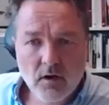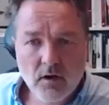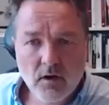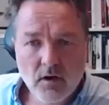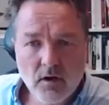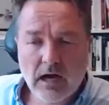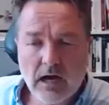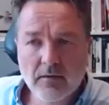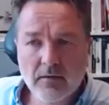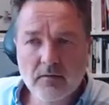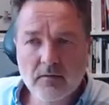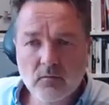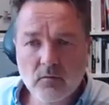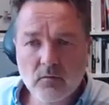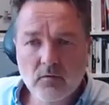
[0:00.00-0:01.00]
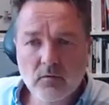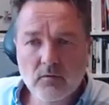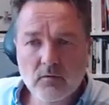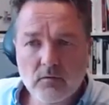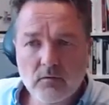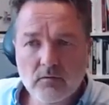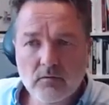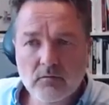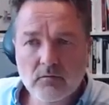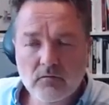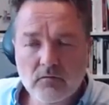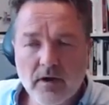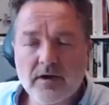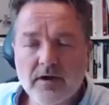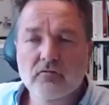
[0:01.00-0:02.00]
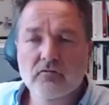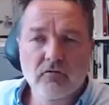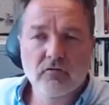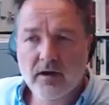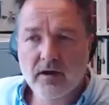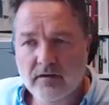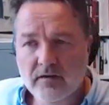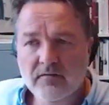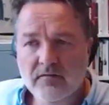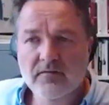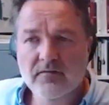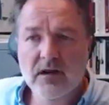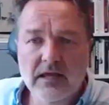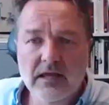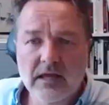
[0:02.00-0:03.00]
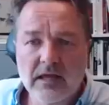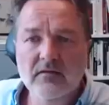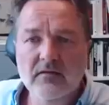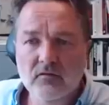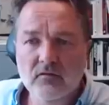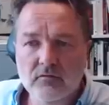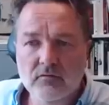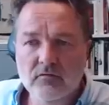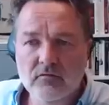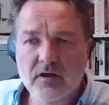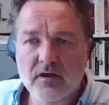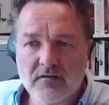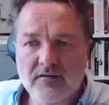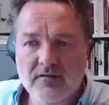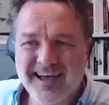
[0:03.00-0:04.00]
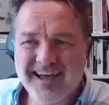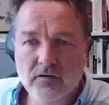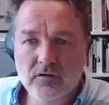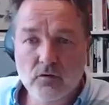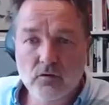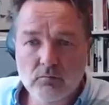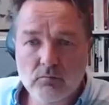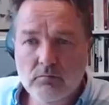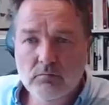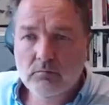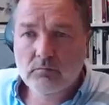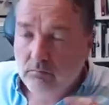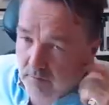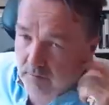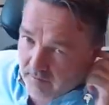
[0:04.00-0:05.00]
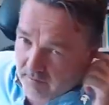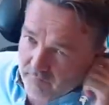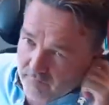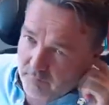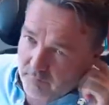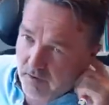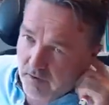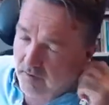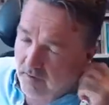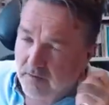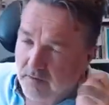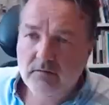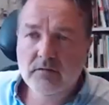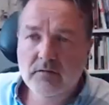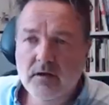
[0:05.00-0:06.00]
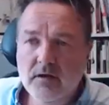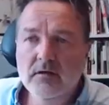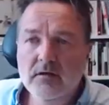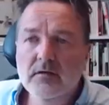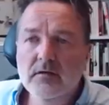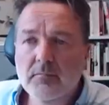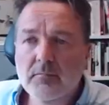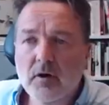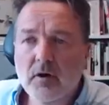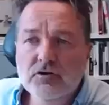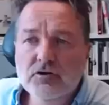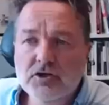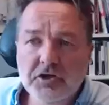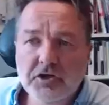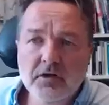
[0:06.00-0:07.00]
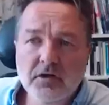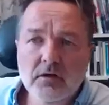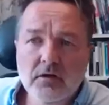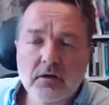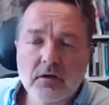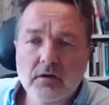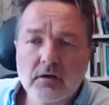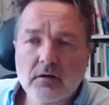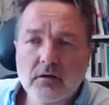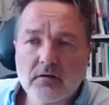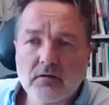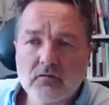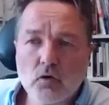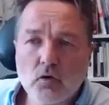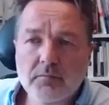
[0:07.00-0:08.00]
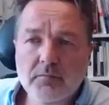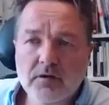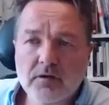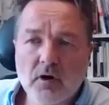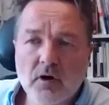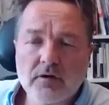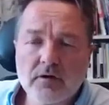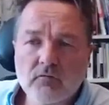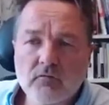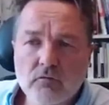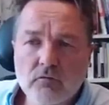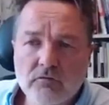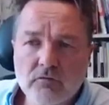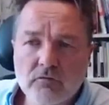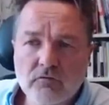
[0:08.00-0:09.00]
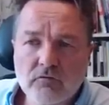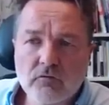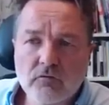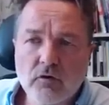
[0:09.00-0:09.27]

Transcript: And so Eritrea is filling in, so to say, the vacuum left by the departing Ethiopian Amhara forces.